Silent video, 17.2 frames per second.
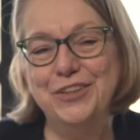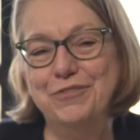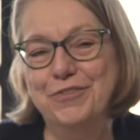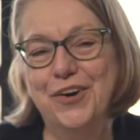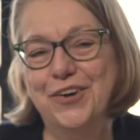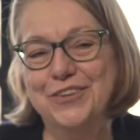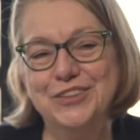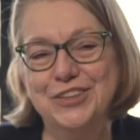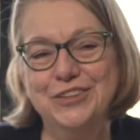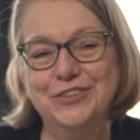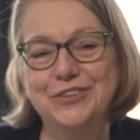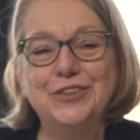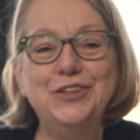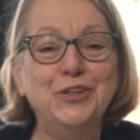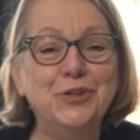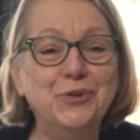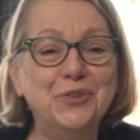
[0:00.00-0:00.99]
you've heard, she's
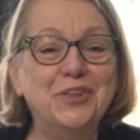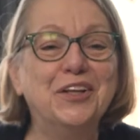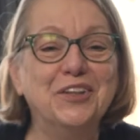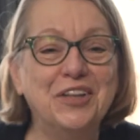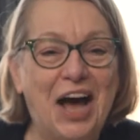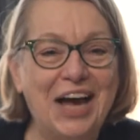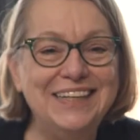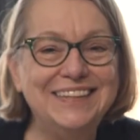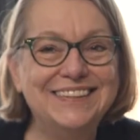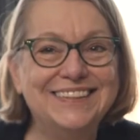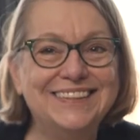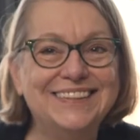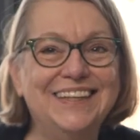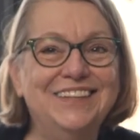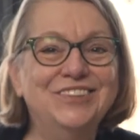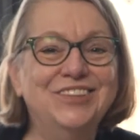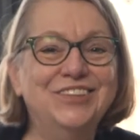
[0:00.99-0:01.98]
cued the lights,
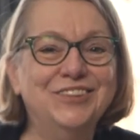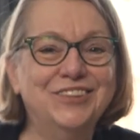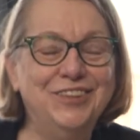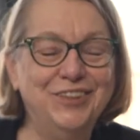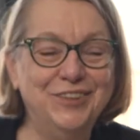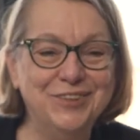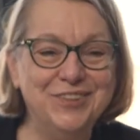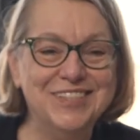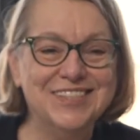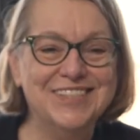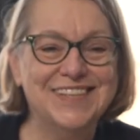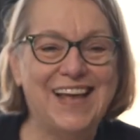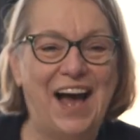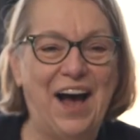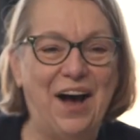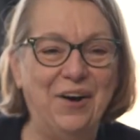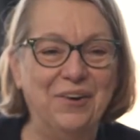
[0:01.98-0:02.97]
she's cued the
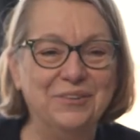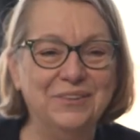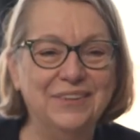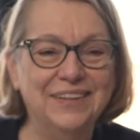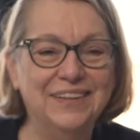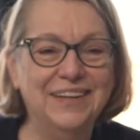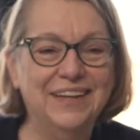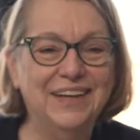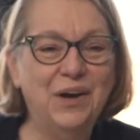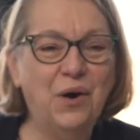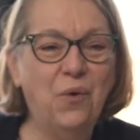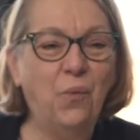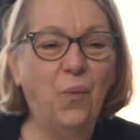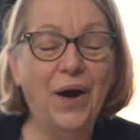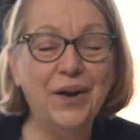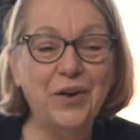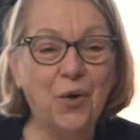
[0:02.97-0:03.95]
sound.
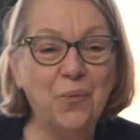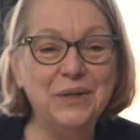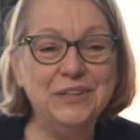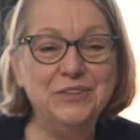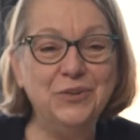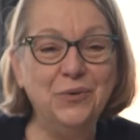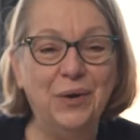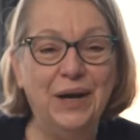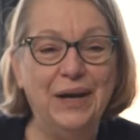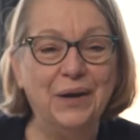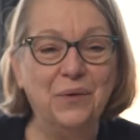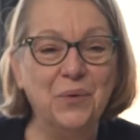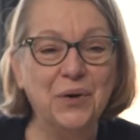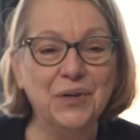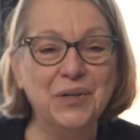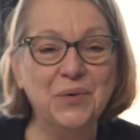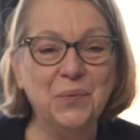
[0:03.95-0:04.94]
What are we doing?
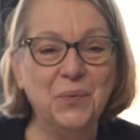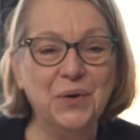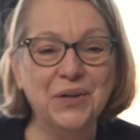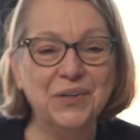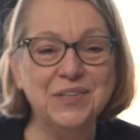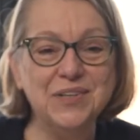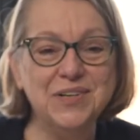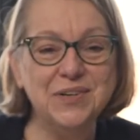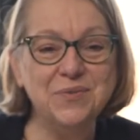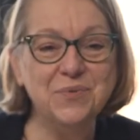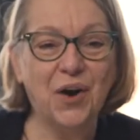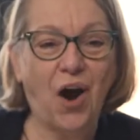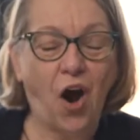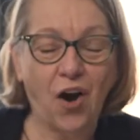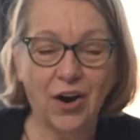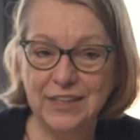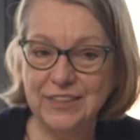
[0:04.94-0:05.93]
We're, we're,
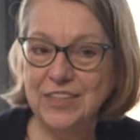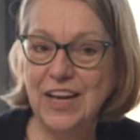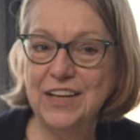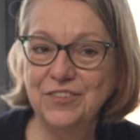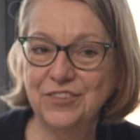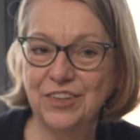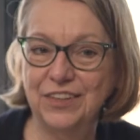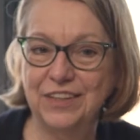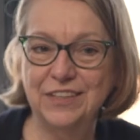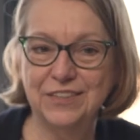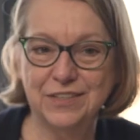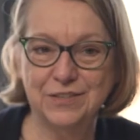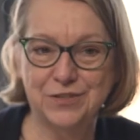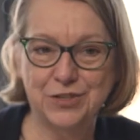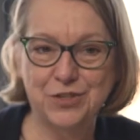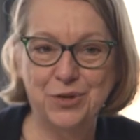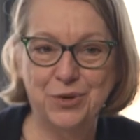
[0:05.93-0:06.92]
our attention is
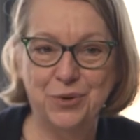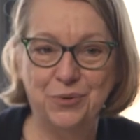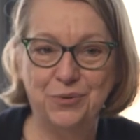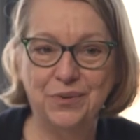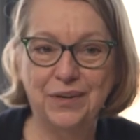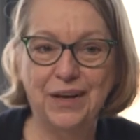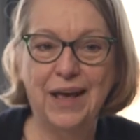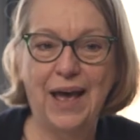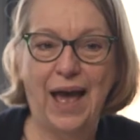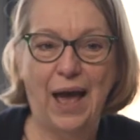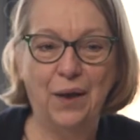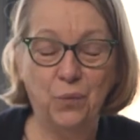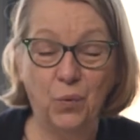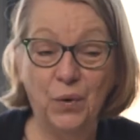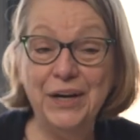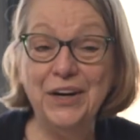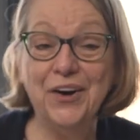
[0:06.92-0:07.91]
attuned,
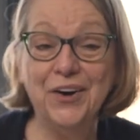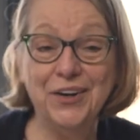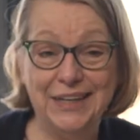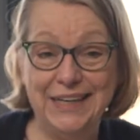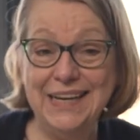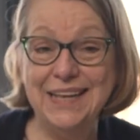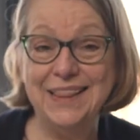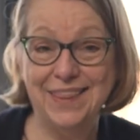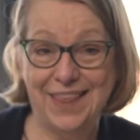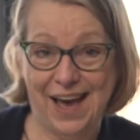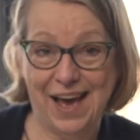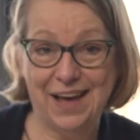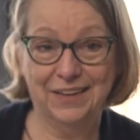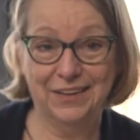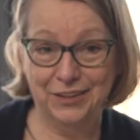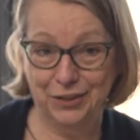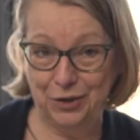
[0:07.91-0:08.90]
and we're in
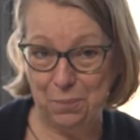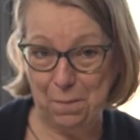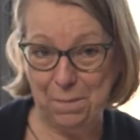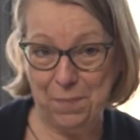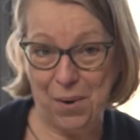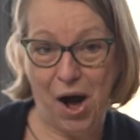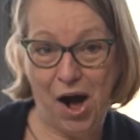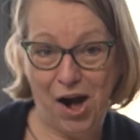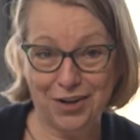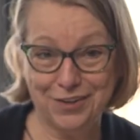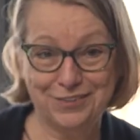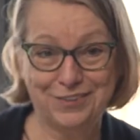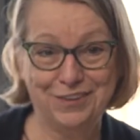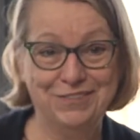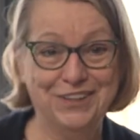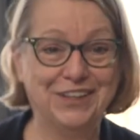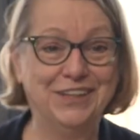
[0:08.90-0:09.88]
that little box
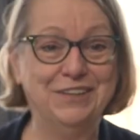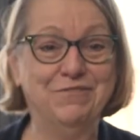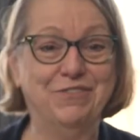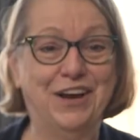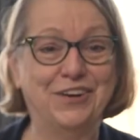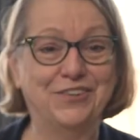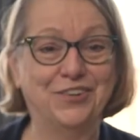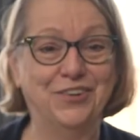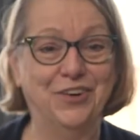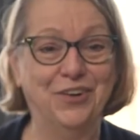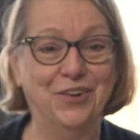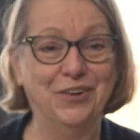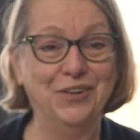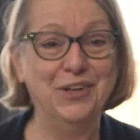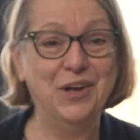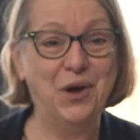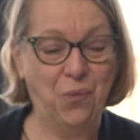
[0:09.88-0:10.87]
of a
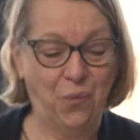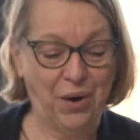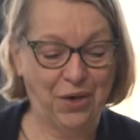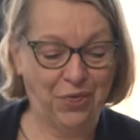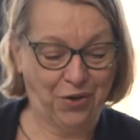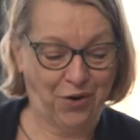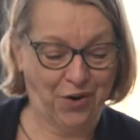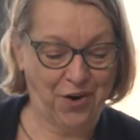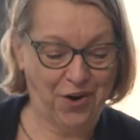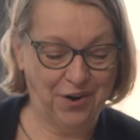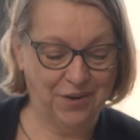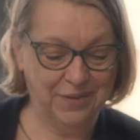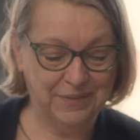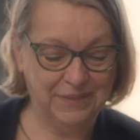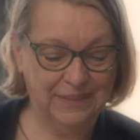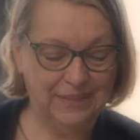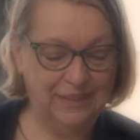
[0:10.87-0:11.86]
confessional with her.